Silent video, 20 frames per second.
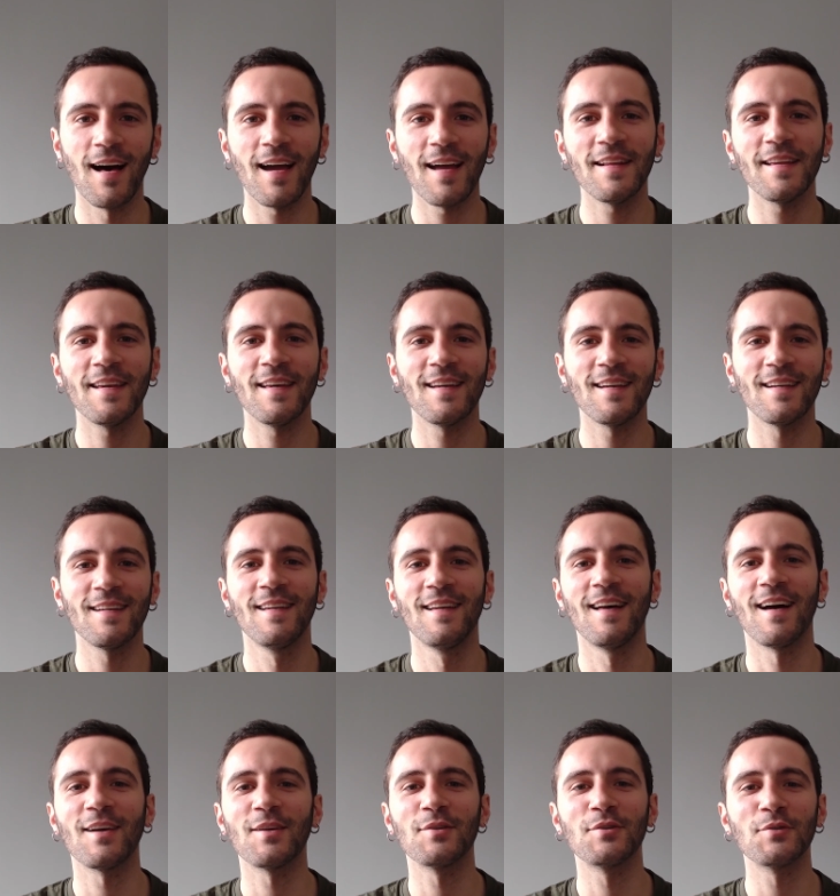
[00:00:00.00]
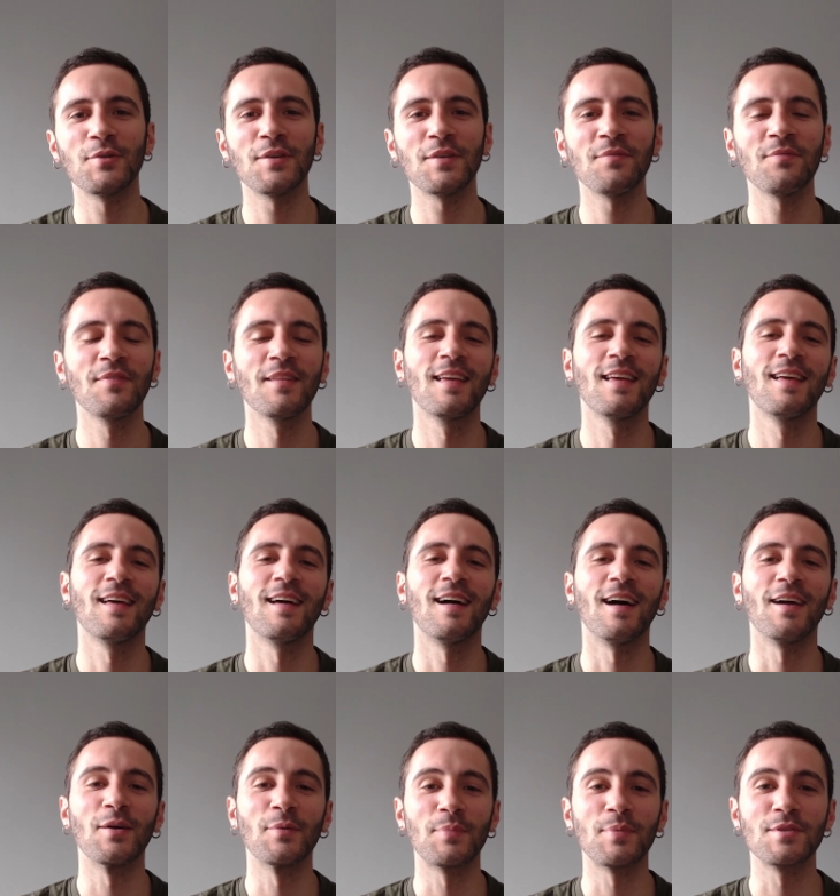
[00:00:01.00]
Hi there, how you doing?
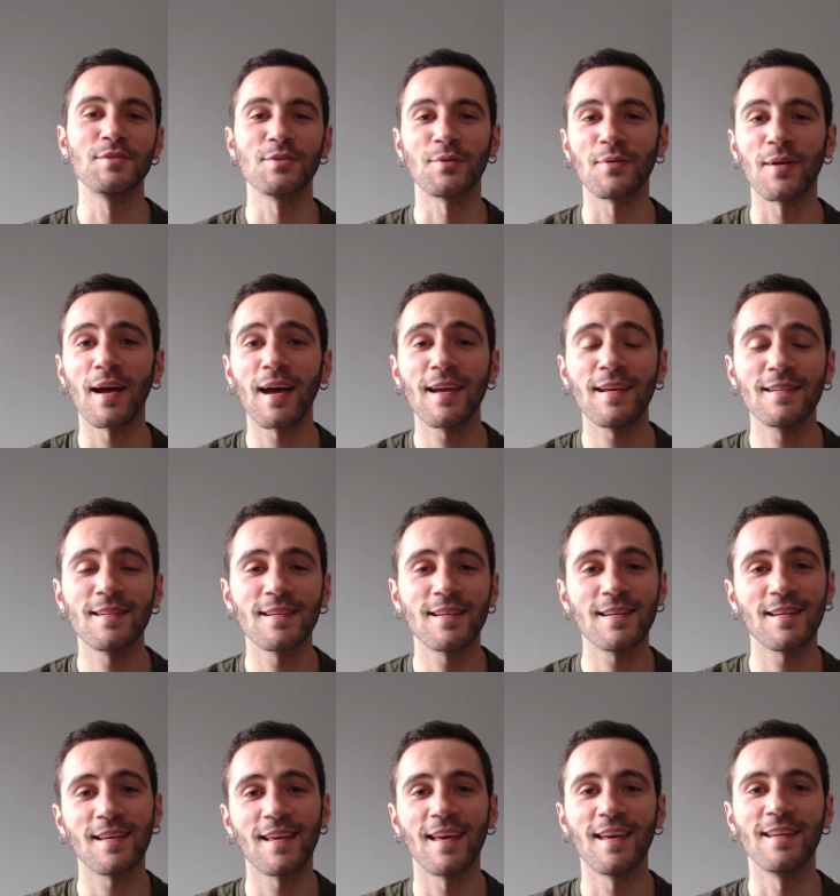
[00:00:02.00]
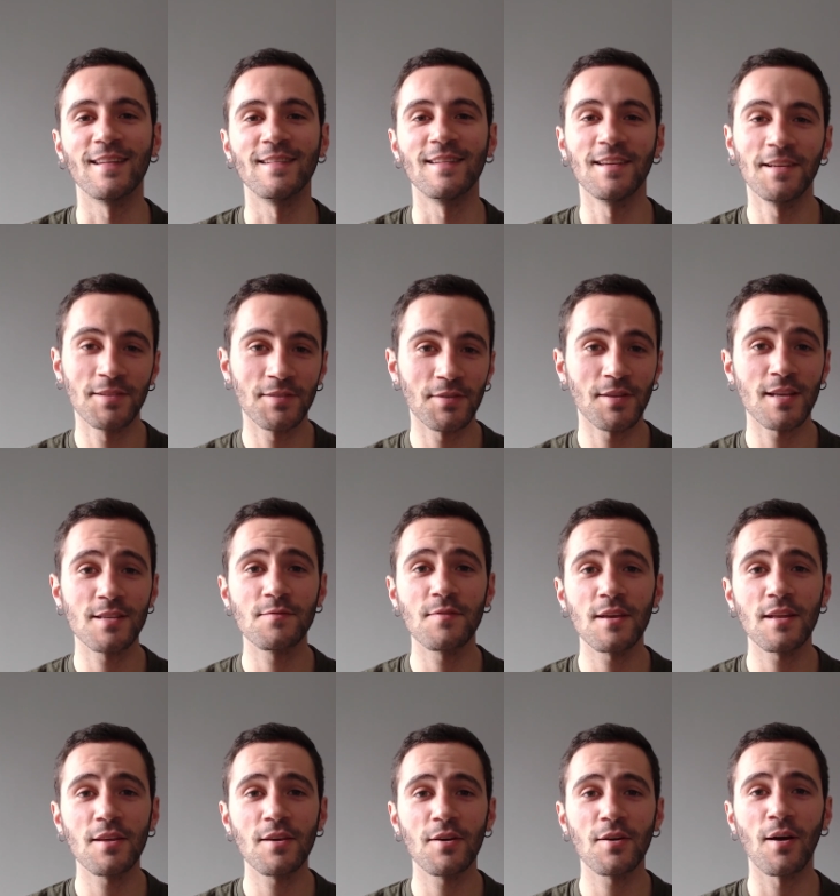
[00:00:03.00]
I hope it's alright, and in today's
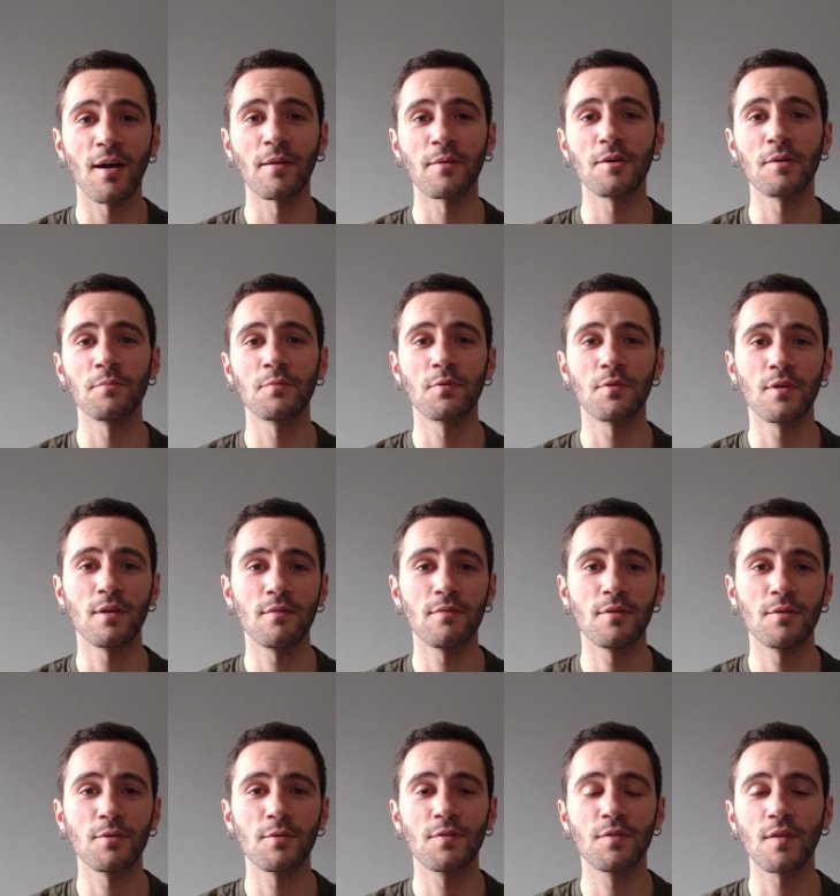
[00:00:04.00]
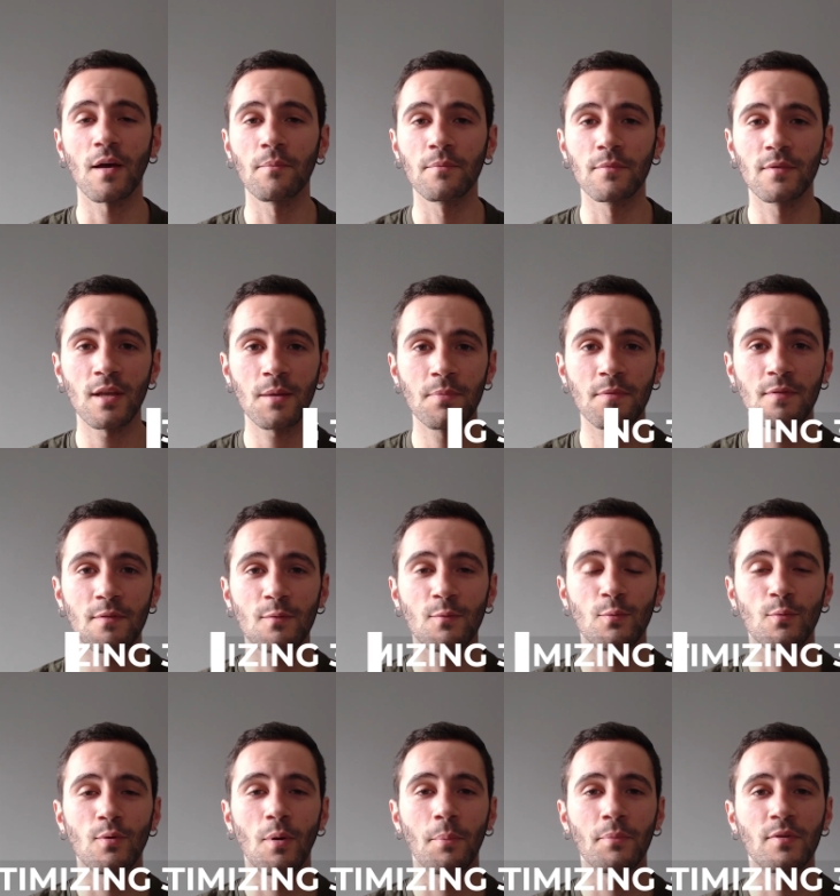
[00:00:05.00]
video I'm going to give you some tips
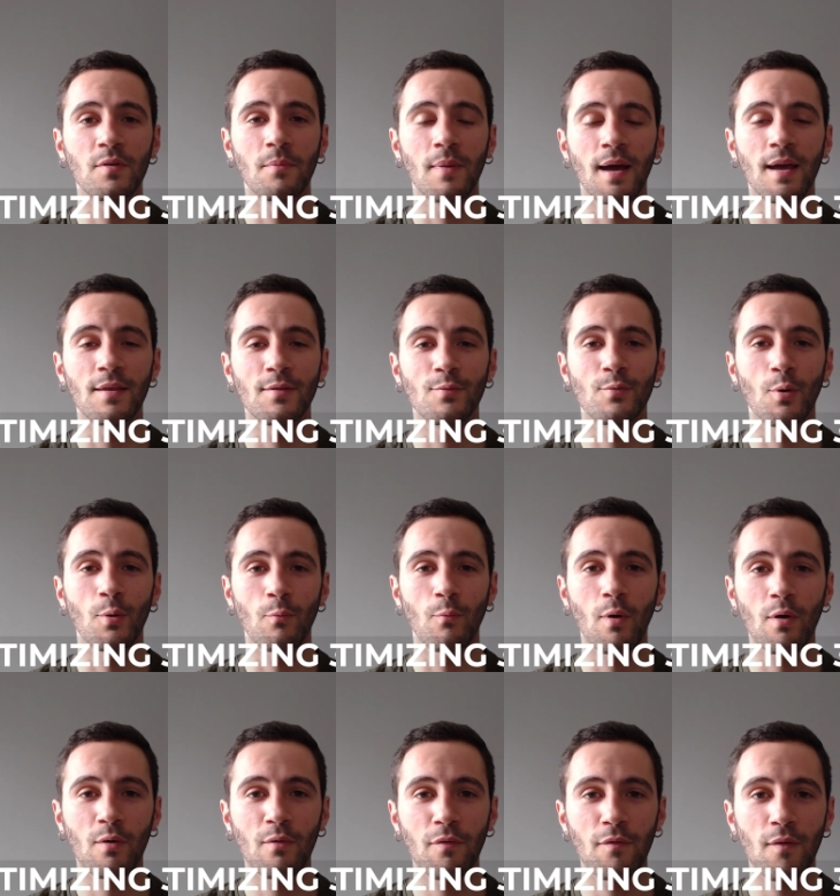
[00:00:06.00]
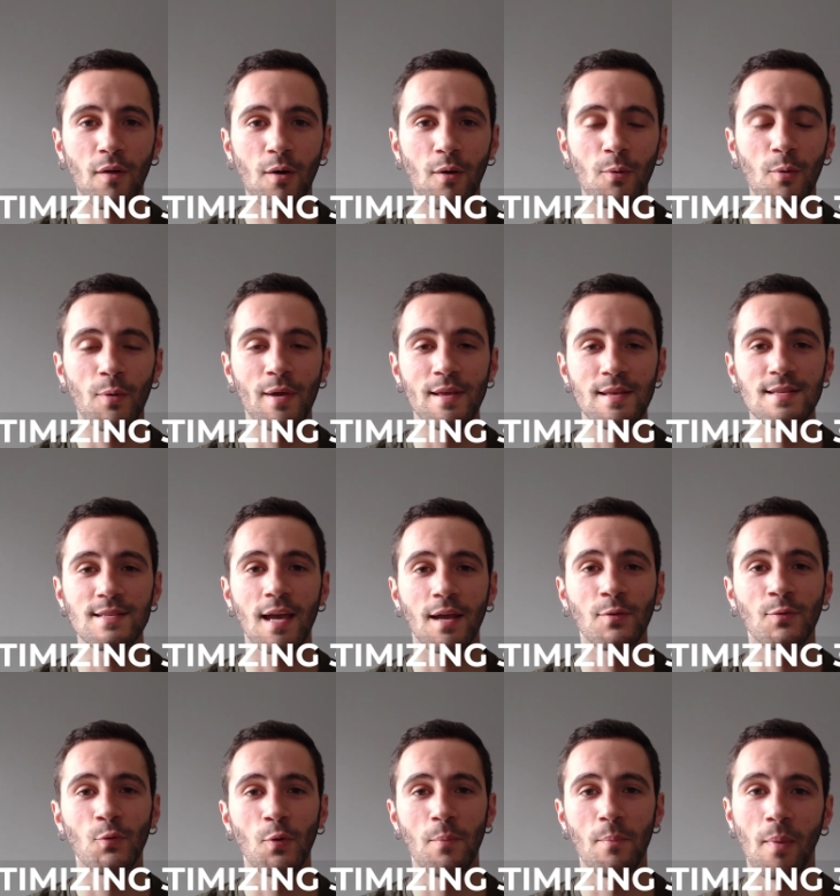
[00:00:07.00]
to optimize your workflow
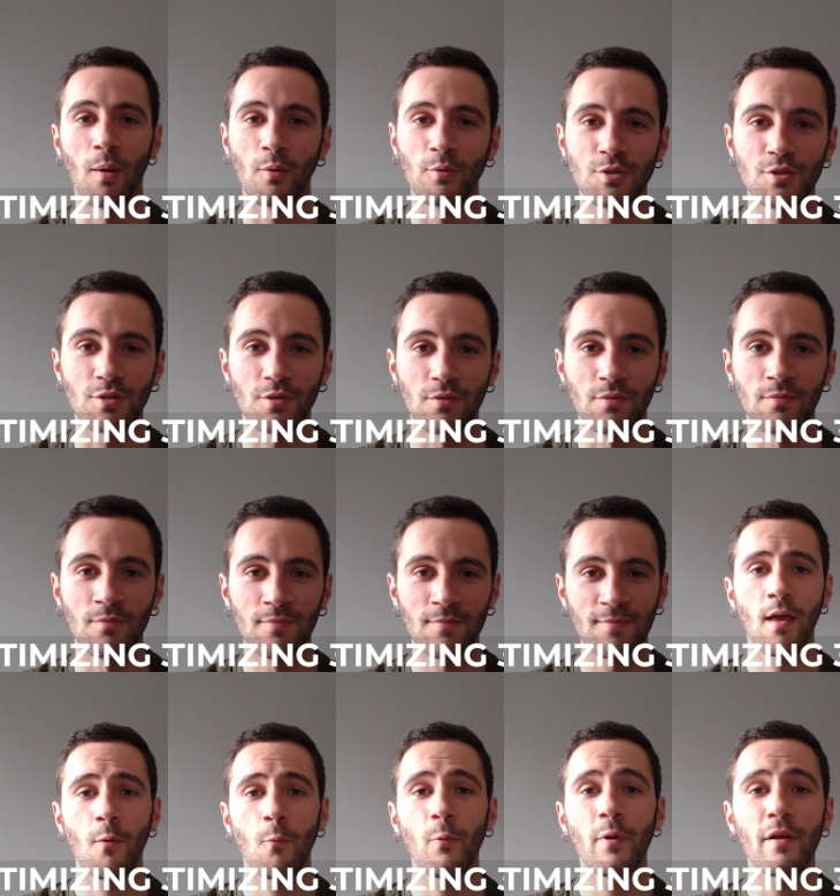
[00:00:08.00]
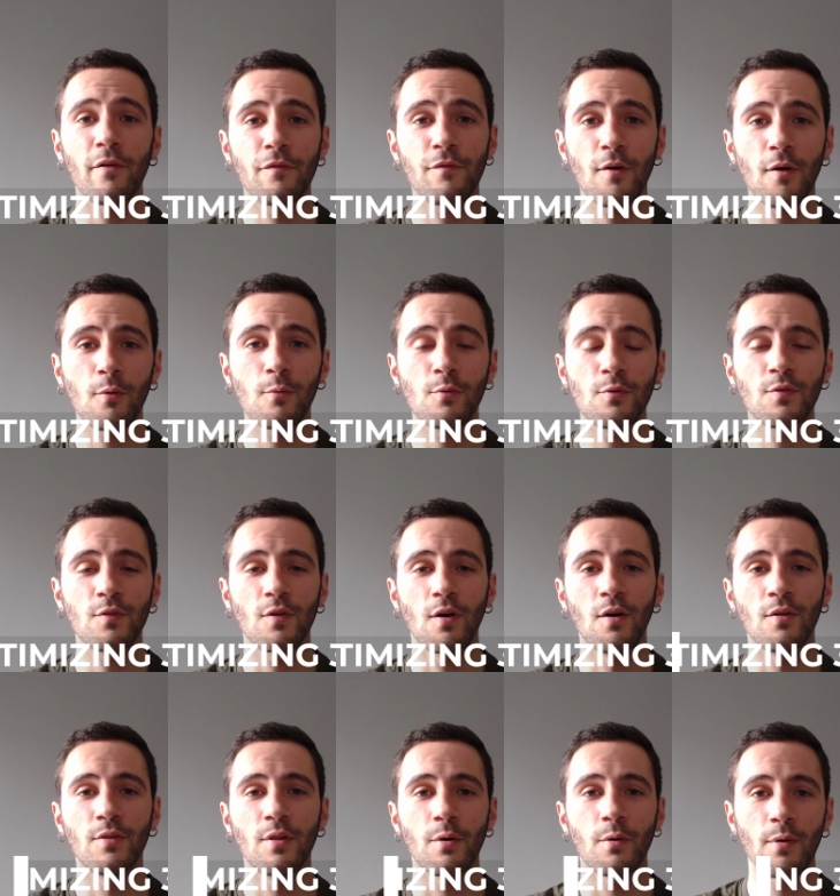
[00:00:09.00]
inside Twinmotion, with a focus
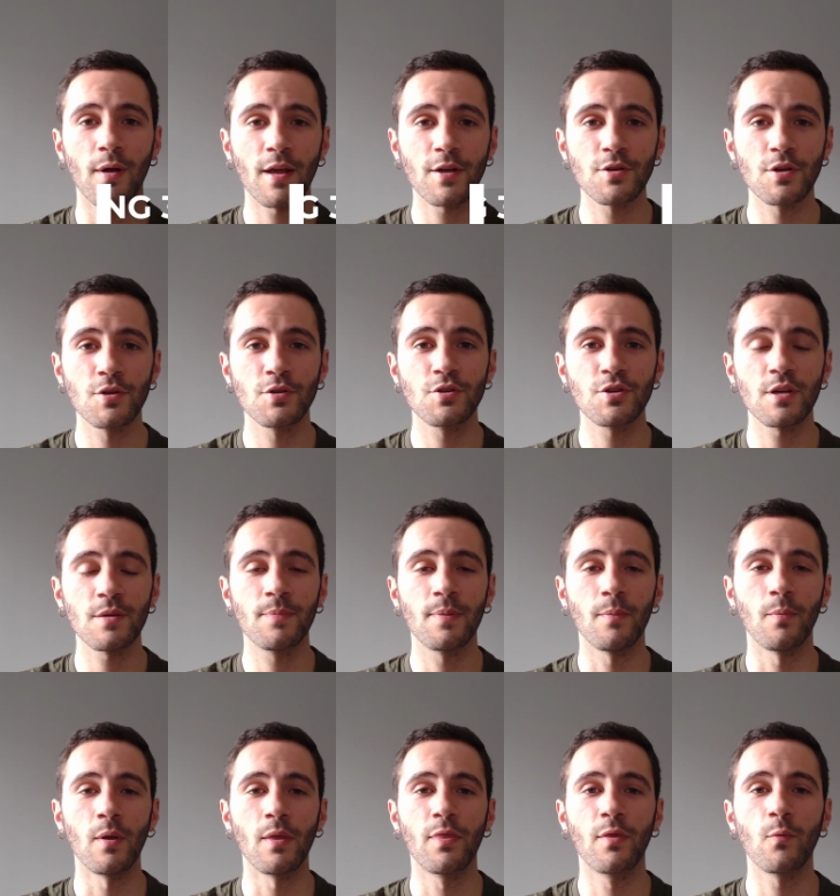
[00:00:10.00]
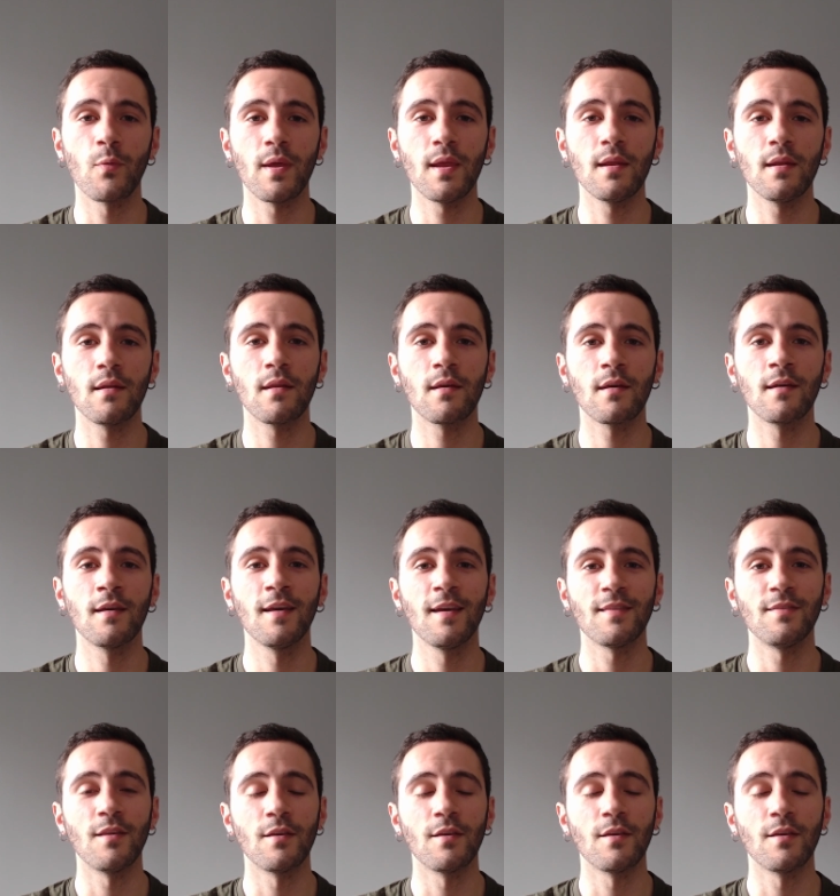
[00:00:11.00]
on the relationship between the